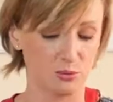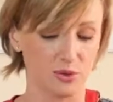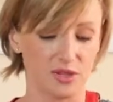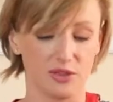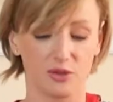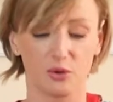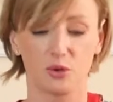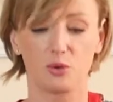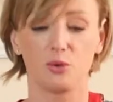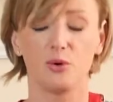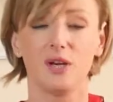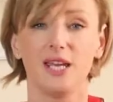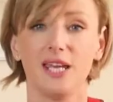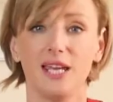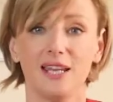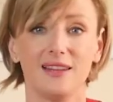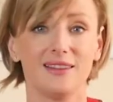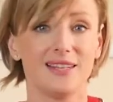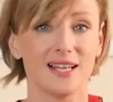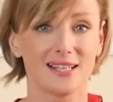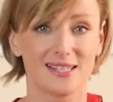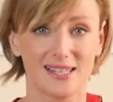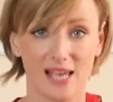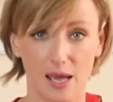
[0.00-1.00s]
with green,
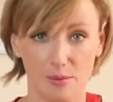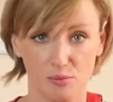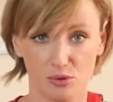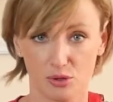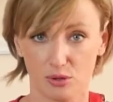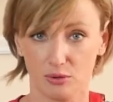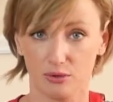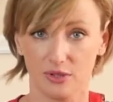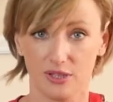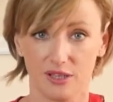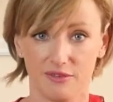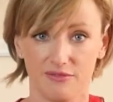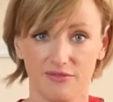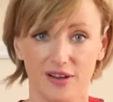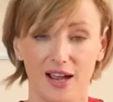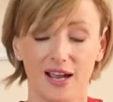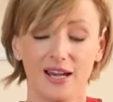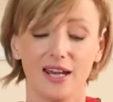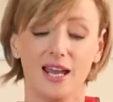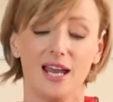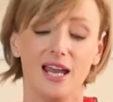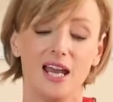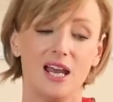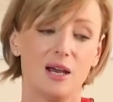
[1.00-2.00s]
that's absolutely
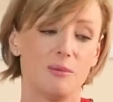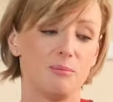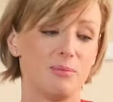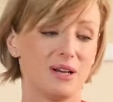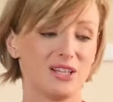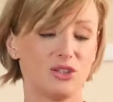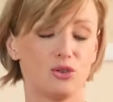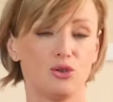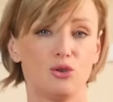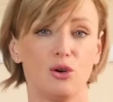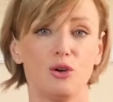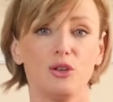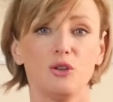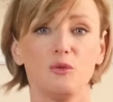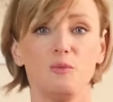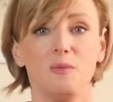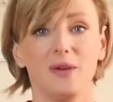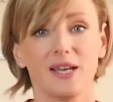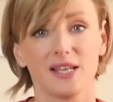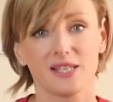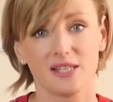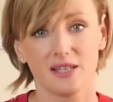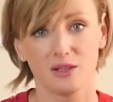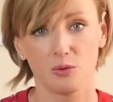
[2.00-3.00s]
fine, but don't
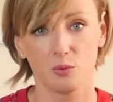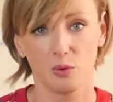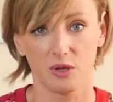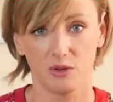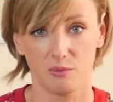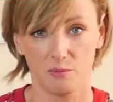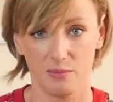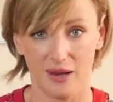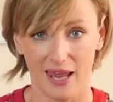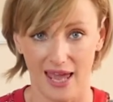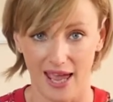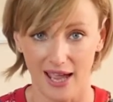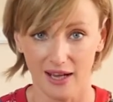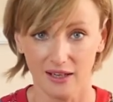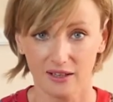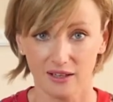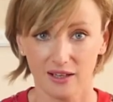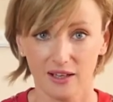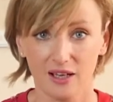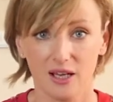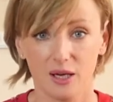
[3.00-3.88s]
mix it with black,